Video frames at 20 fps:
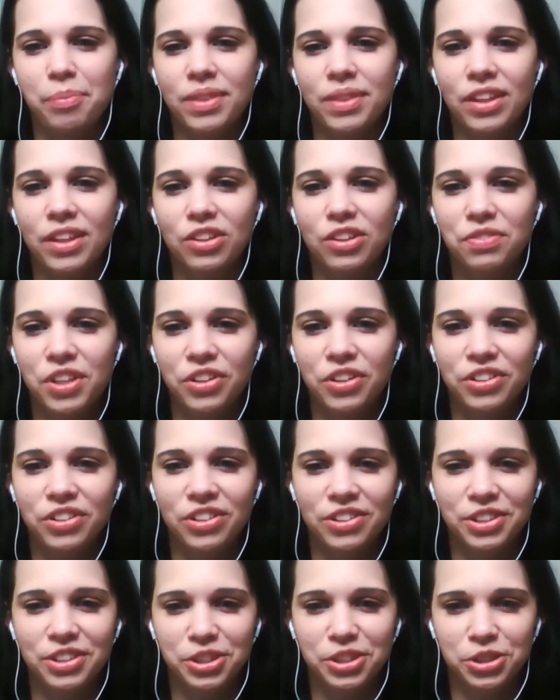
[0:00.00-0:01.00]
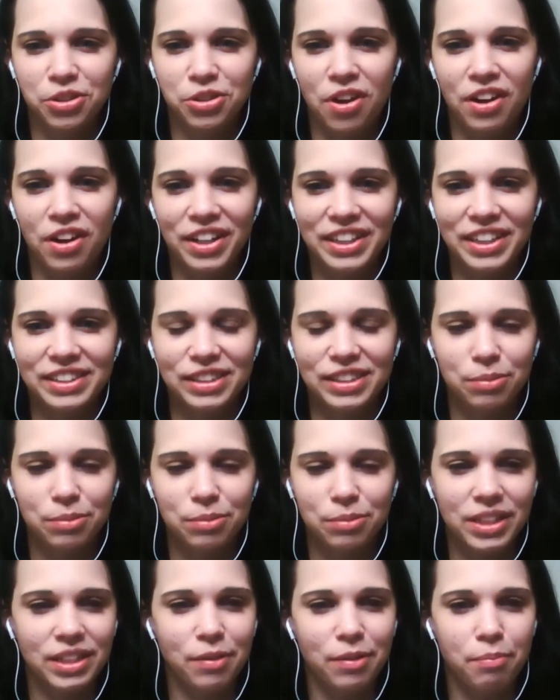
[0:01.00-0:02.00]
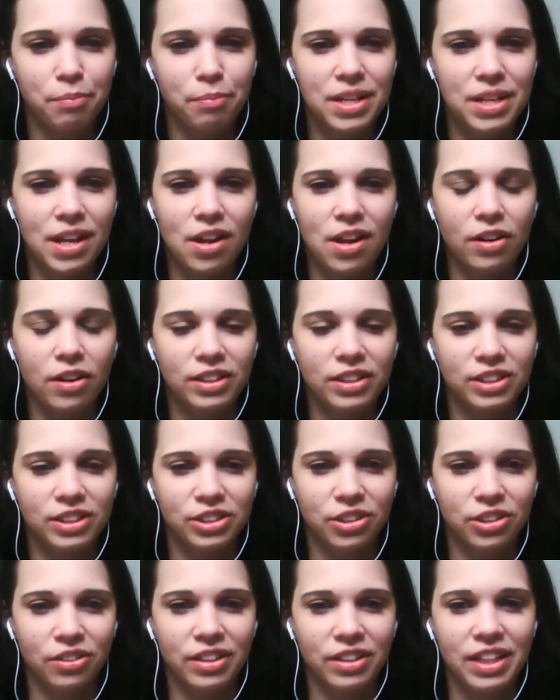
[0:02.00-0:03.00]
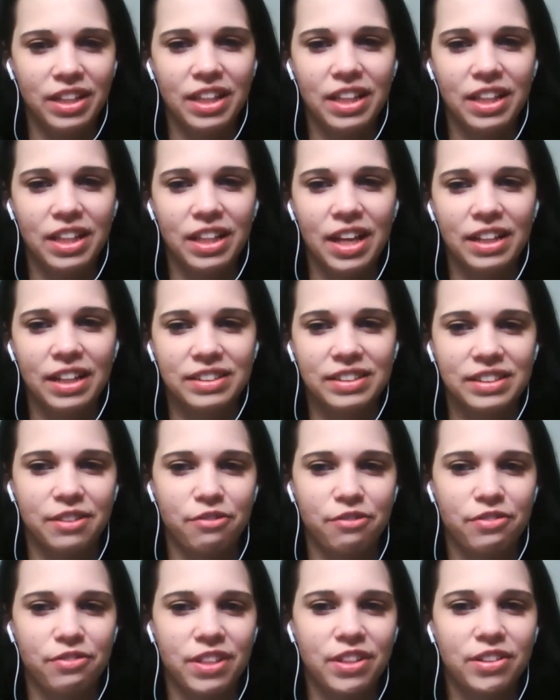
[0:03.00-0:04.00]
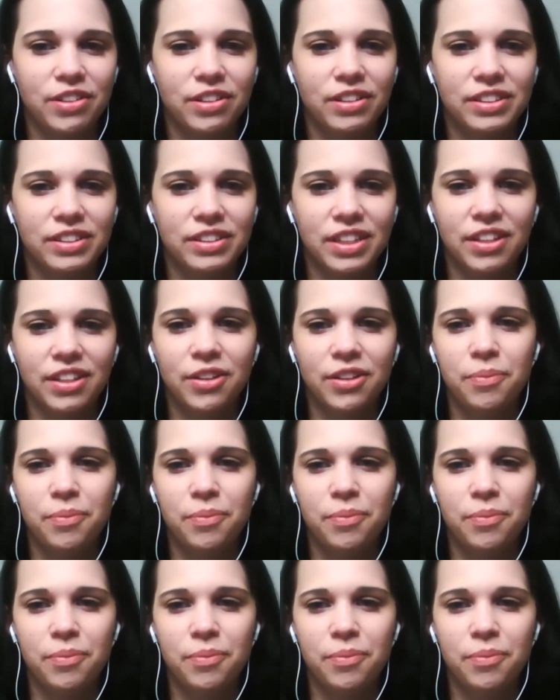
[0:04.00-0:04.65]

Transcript: This field isn't the strongest. I mean, Midnight Hawk is certainly the class of the field, and,